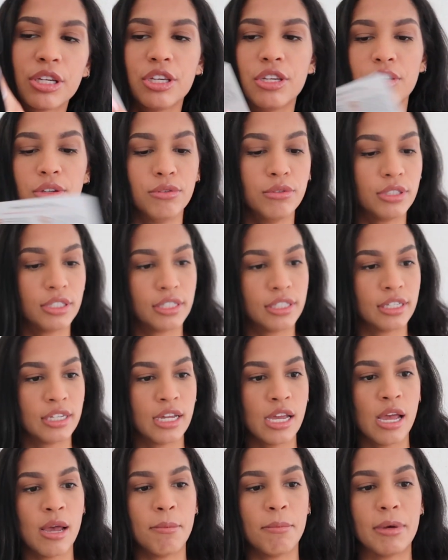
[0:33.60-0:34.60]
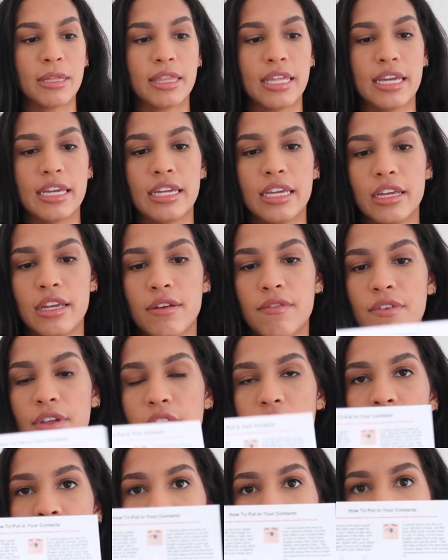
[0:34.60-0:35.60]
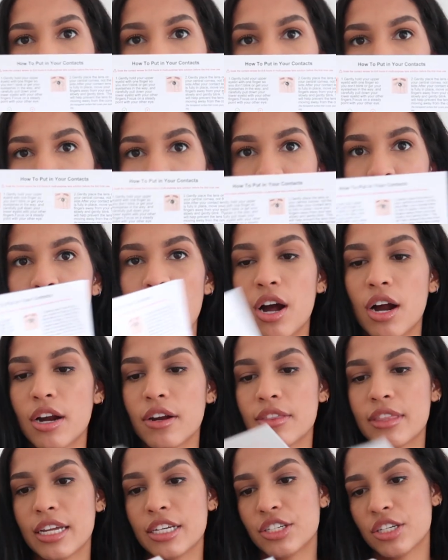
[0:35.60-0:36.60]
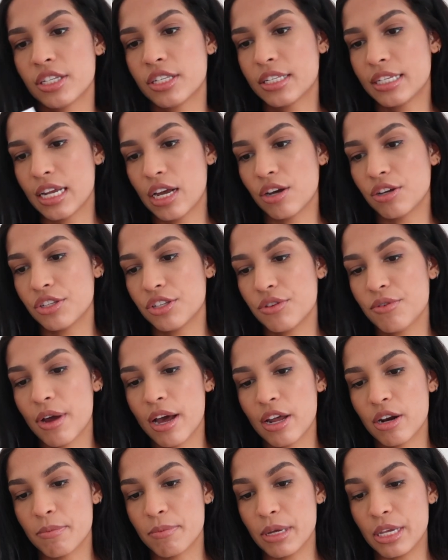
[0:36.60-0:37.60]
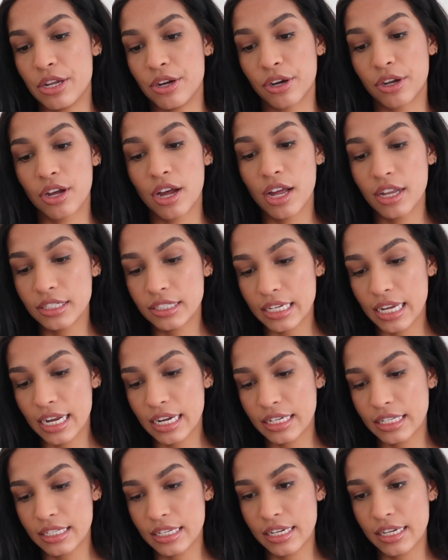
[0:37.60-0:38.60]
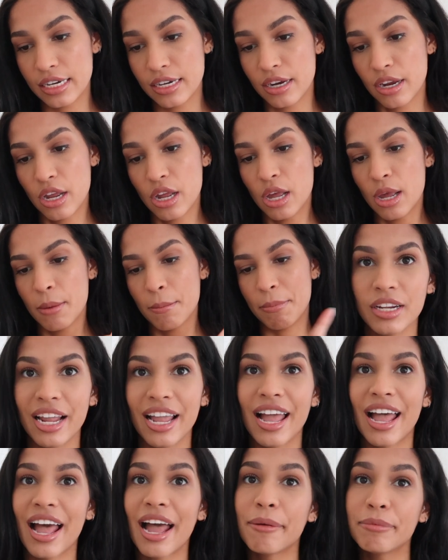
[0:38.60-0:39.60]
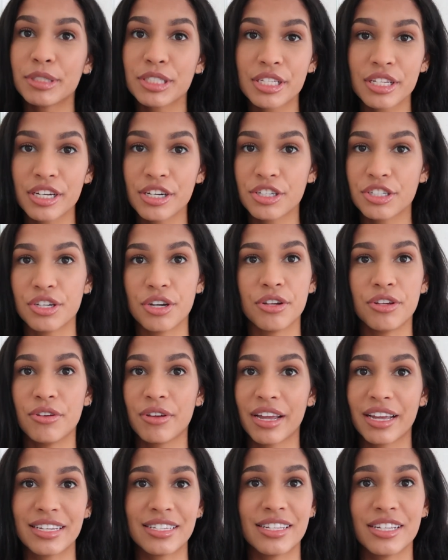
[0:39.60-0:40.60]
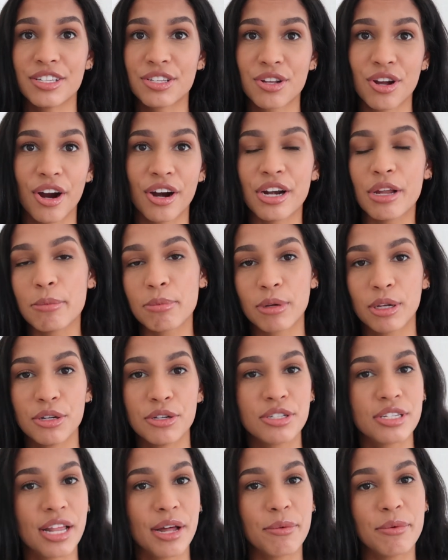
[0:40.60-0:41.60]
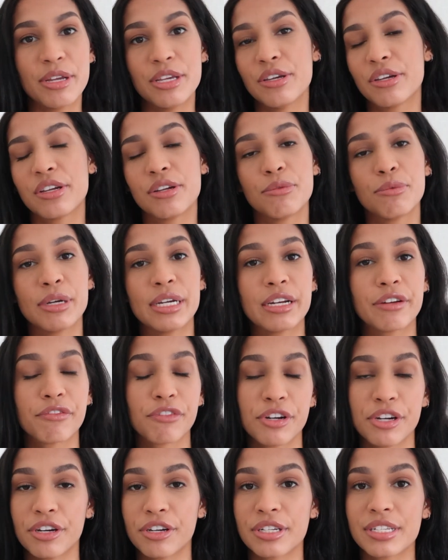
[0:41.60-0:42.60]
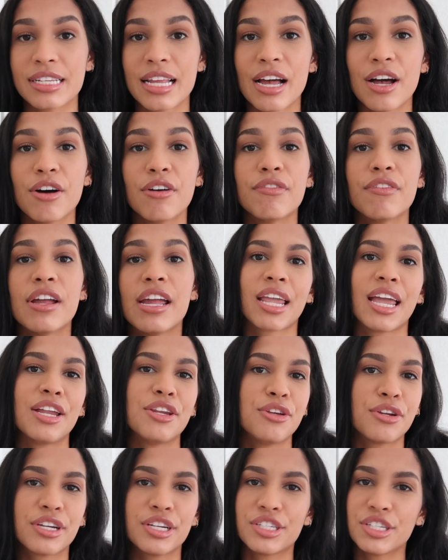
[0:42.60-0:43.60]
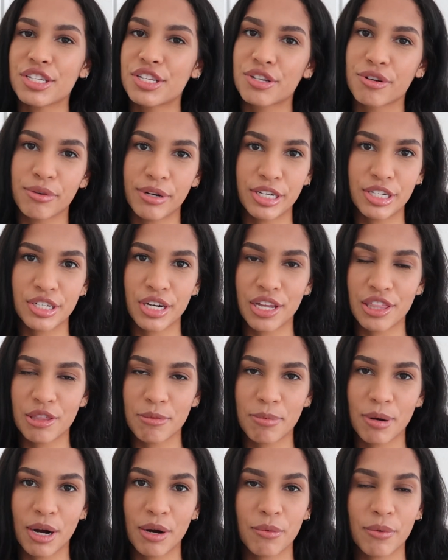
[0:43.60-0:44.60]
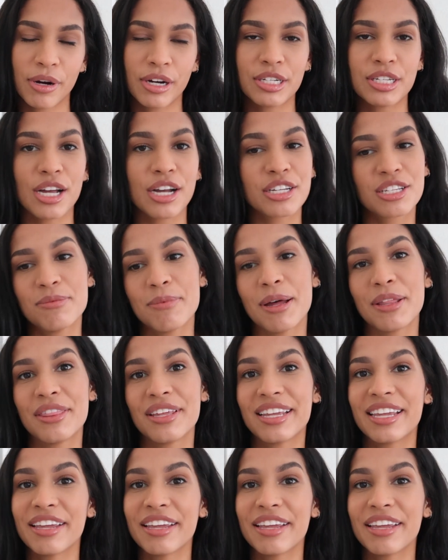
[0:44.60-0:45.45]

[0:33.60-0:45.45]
cute. But they give this little card that just tells you how to put your contacts in. I'm just going to show you guys this card up close, that way you could read it for yourself, and you could just screenshot the part where it talks about the